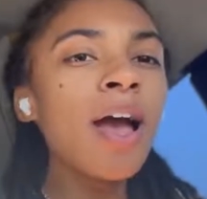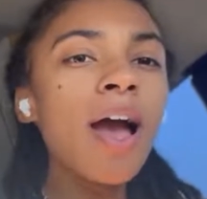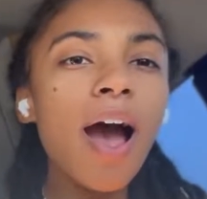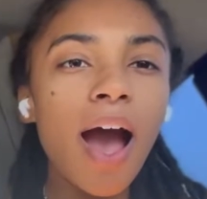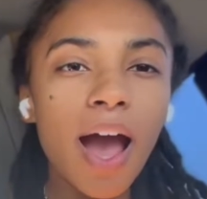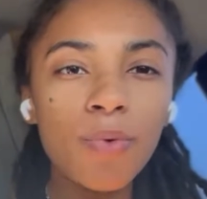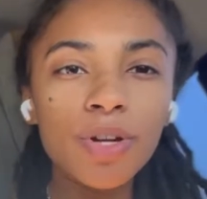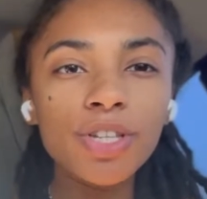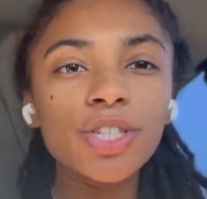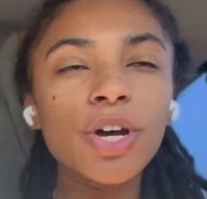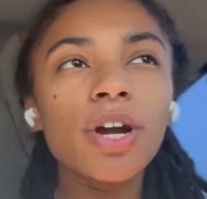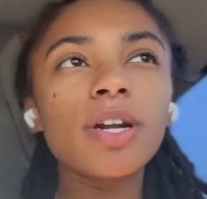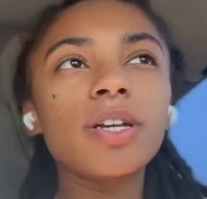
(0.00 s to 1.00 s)
I want to
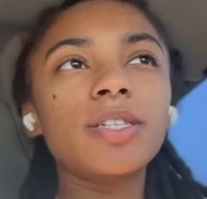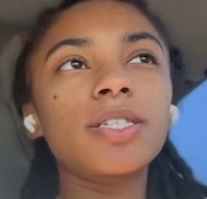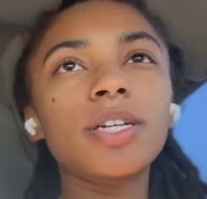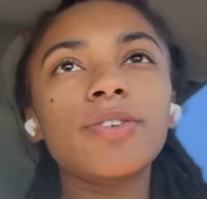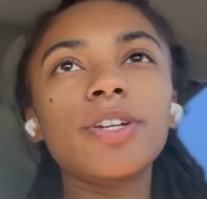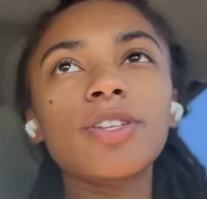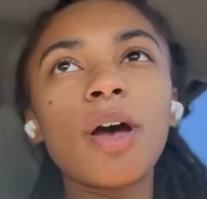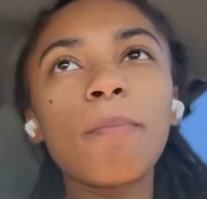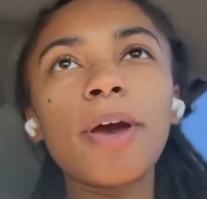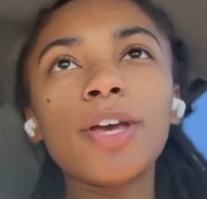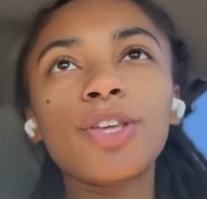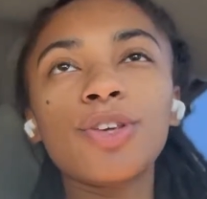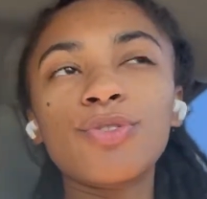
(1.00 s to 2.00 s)
start a series on
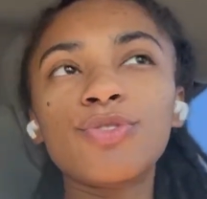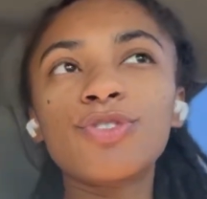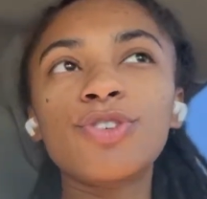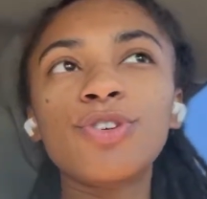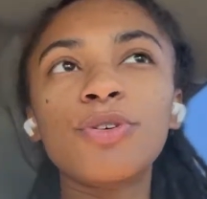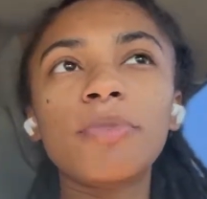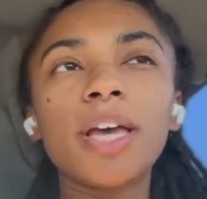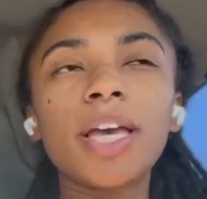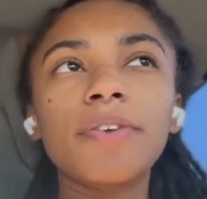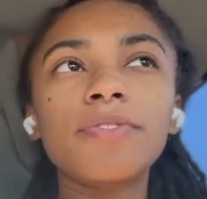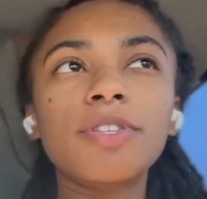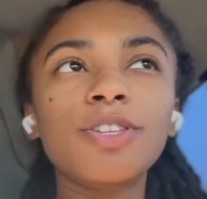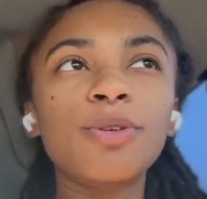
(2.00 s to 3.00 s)
my YouTube that
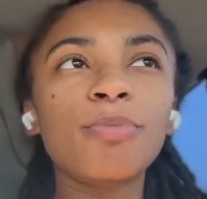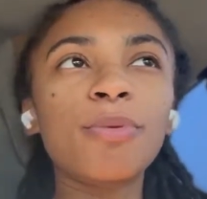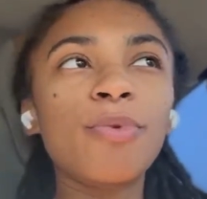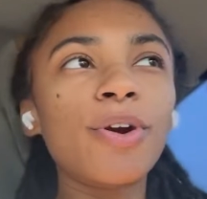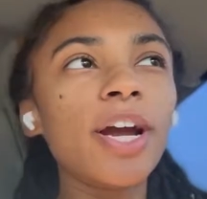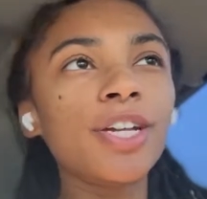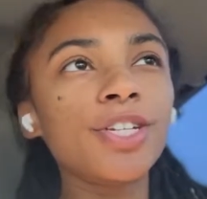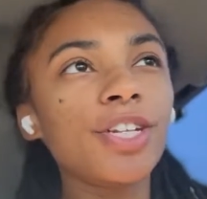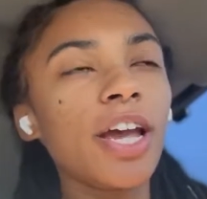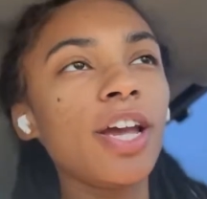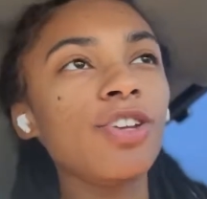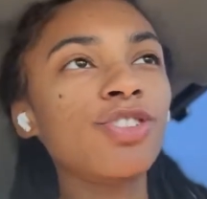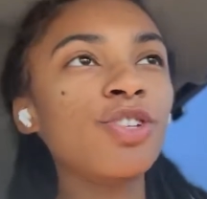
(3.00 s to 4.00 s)
gives a little bit more
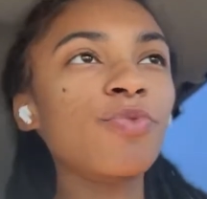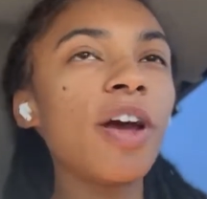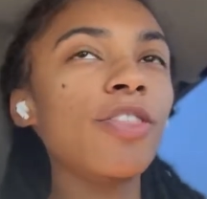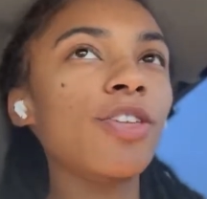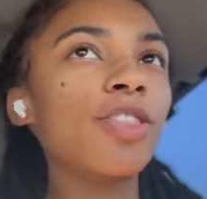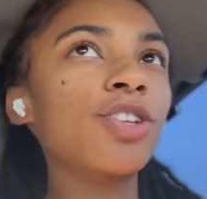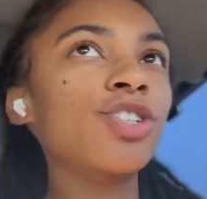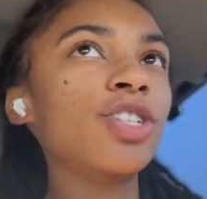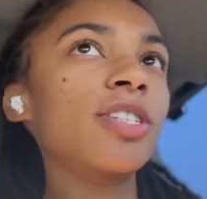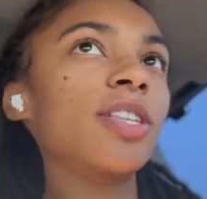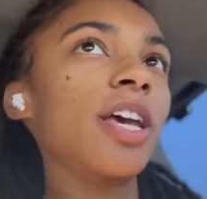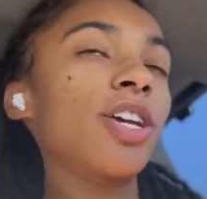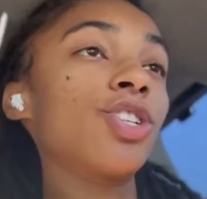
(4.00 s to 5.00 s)
education rather than
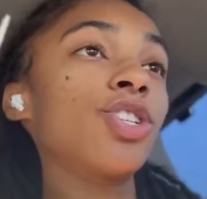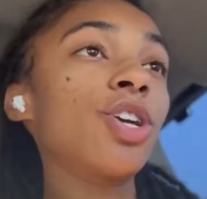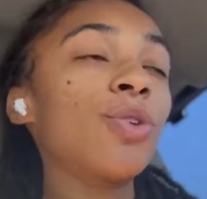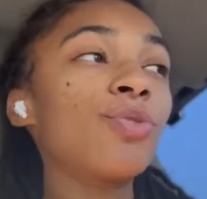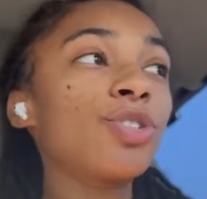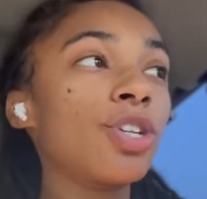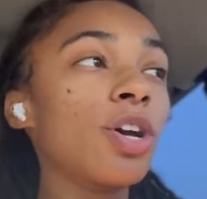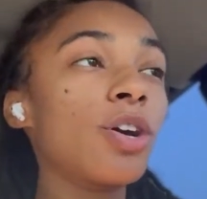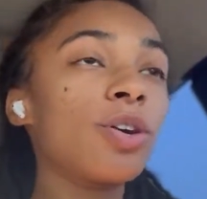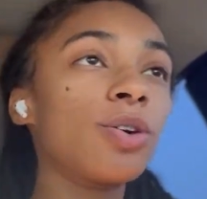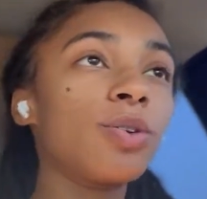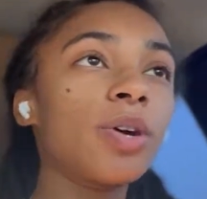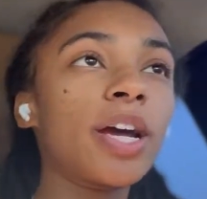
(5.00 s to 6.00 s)
just like show,
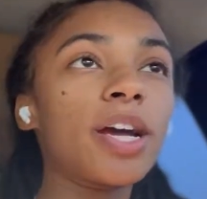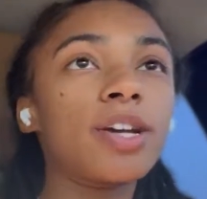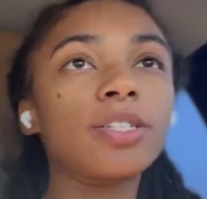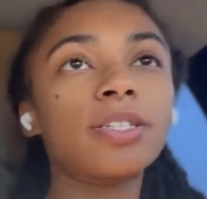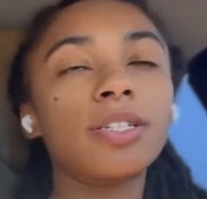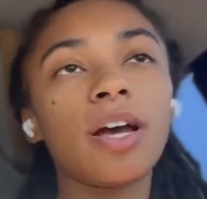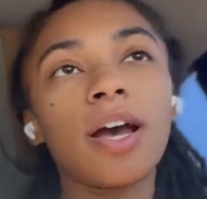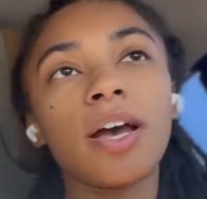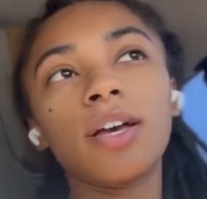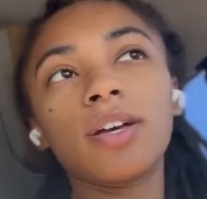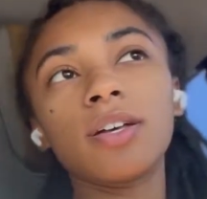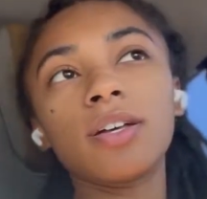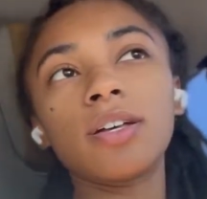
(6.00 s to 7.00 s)

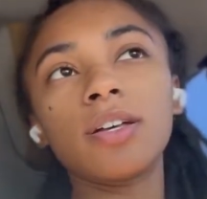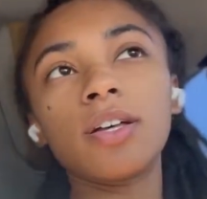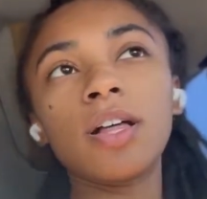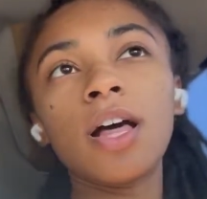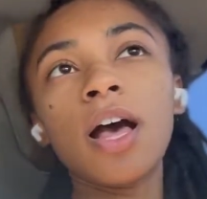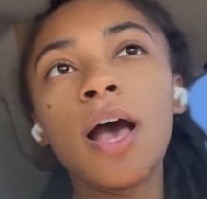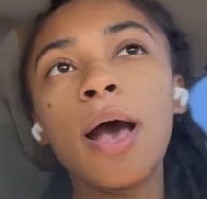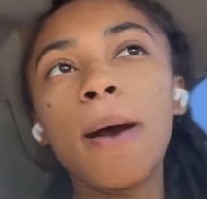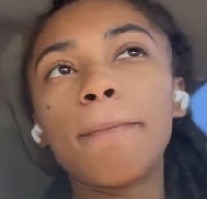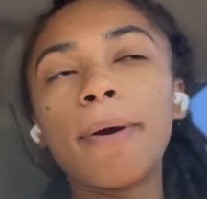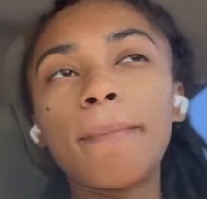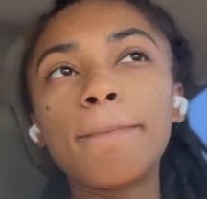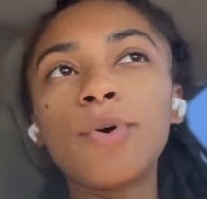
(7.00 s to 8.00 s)
hairstyle,
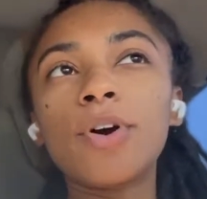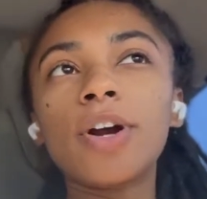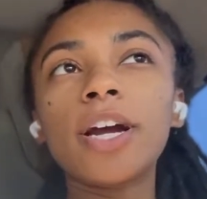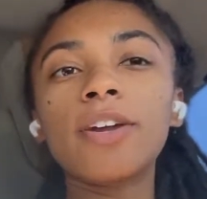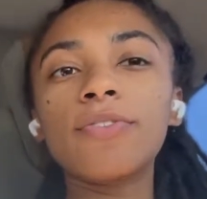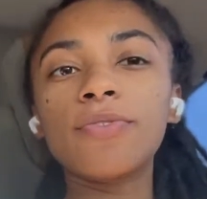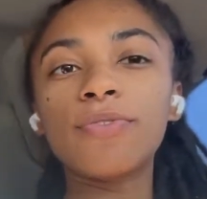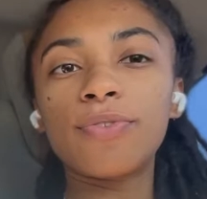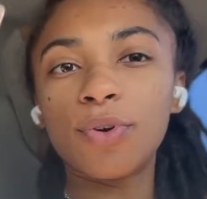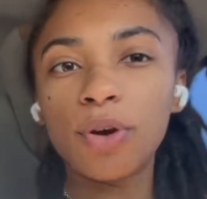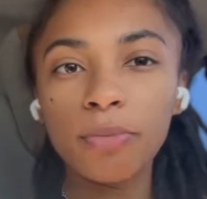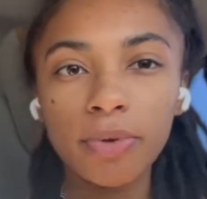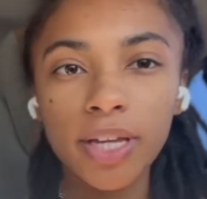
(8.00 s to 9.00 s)
but more
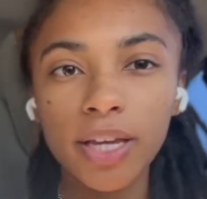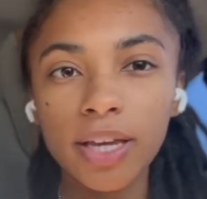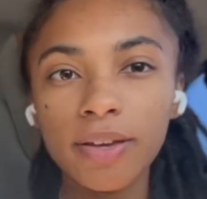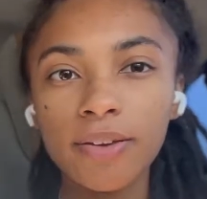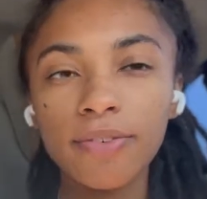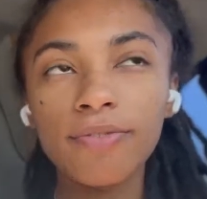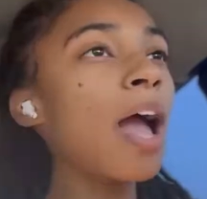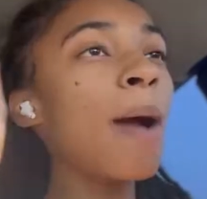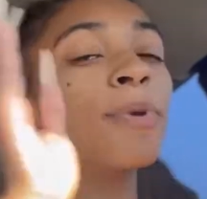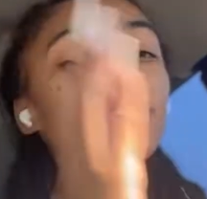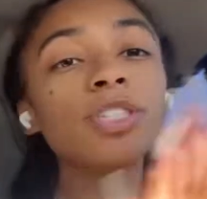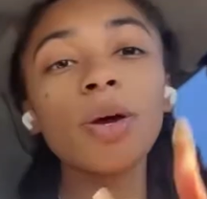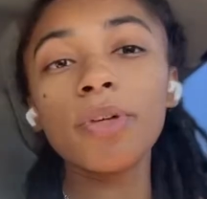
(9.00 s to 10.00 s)
informative. I'm
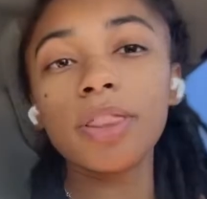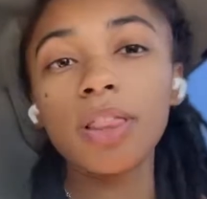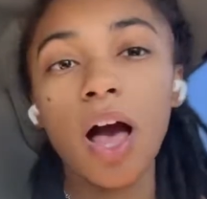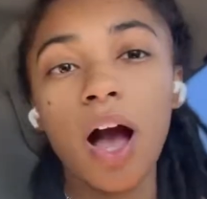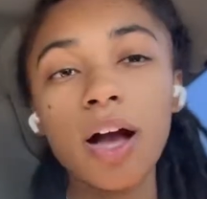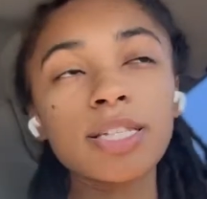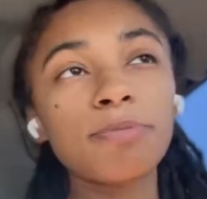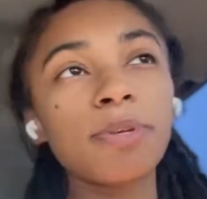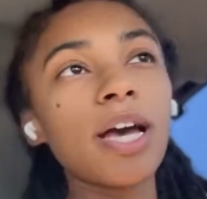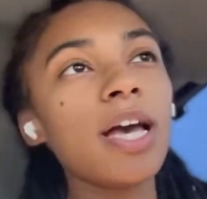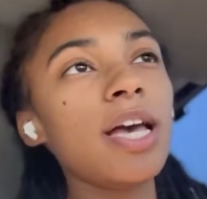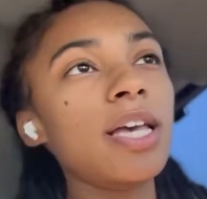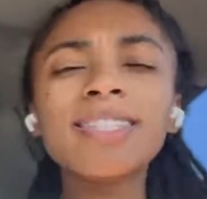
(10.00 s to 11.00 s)
going to start with locks
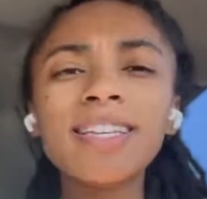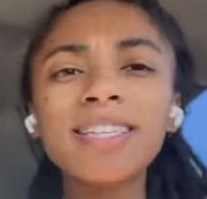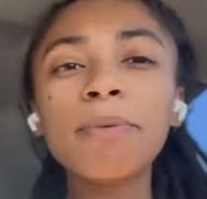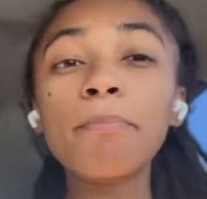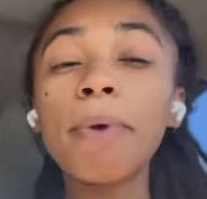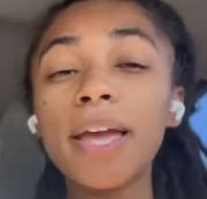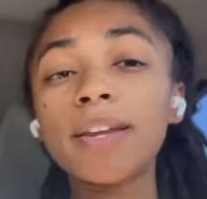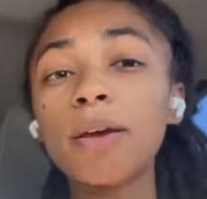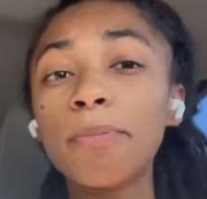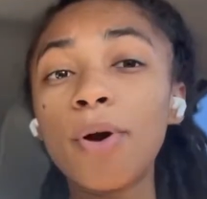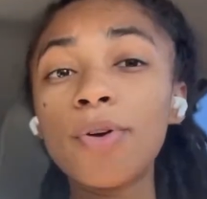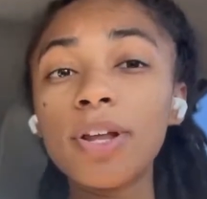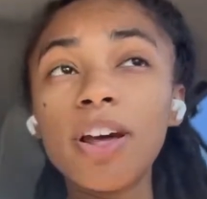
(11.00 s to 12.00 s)
because that's the main
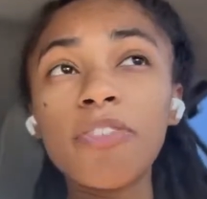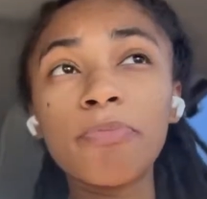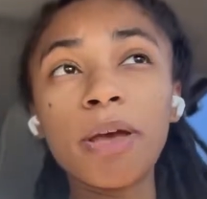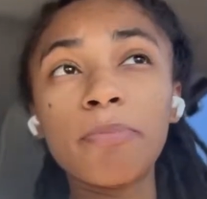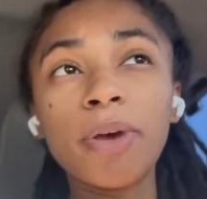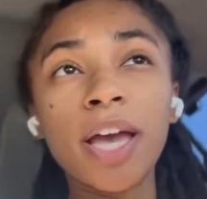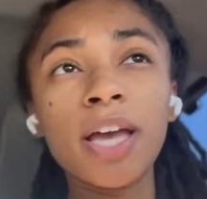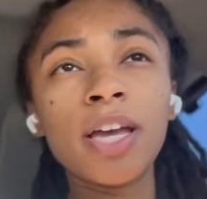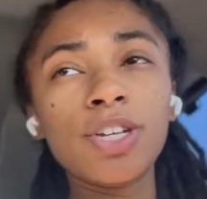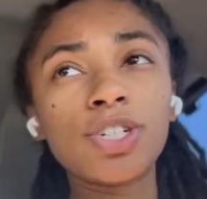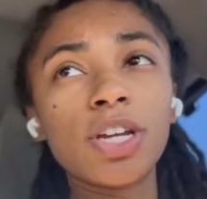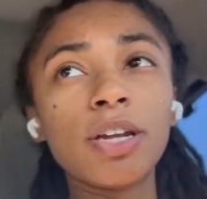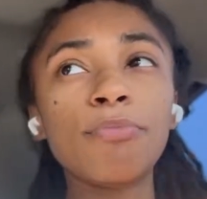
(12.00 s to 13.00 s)
component of my
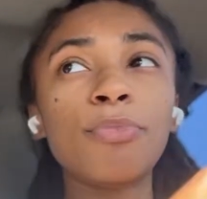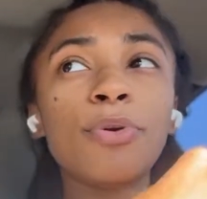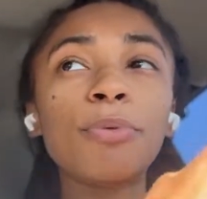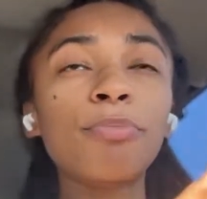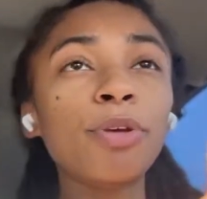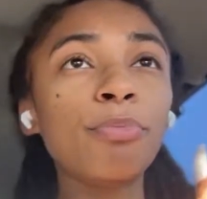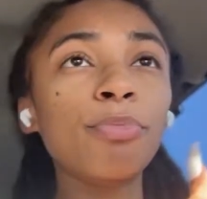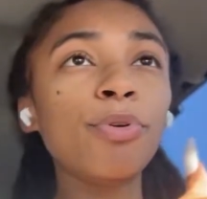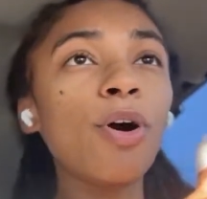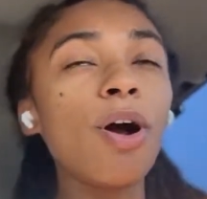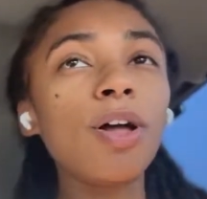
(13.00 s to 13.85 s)
page and more people are